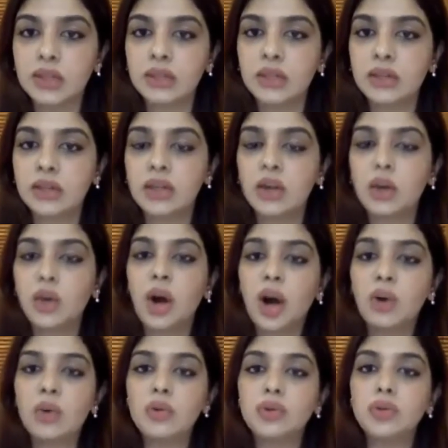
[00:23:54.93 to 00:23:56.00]
Now,
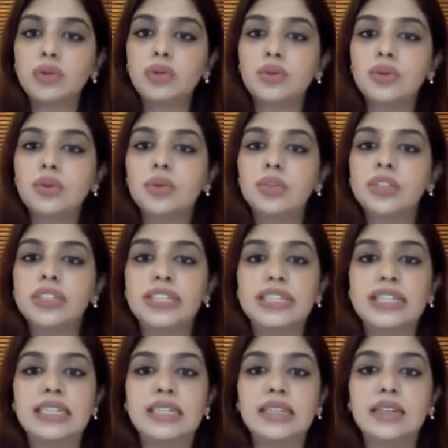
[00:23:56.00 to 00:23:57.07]
how to
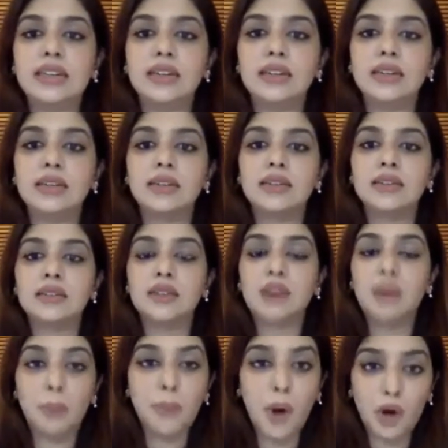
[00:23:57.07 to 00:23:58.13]
treat
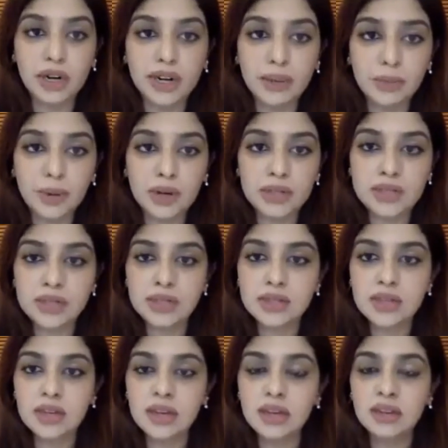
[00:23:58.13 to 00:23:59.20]
balding process?
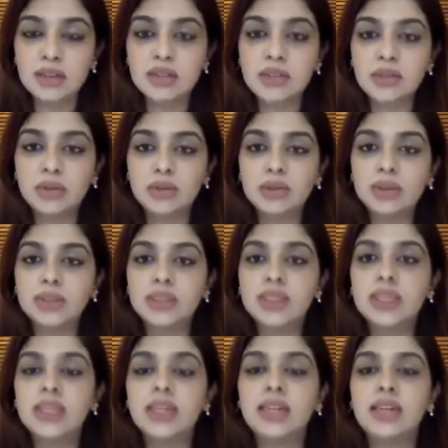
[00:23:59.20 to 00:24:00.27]
So
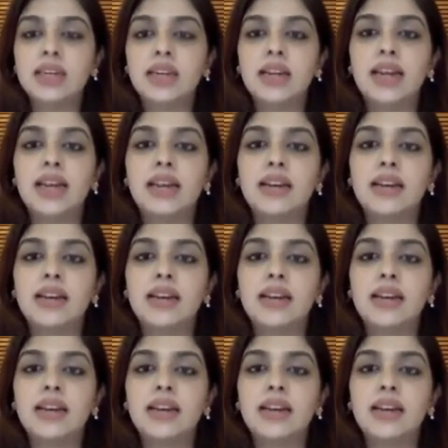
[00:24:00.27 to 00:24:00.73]
see, like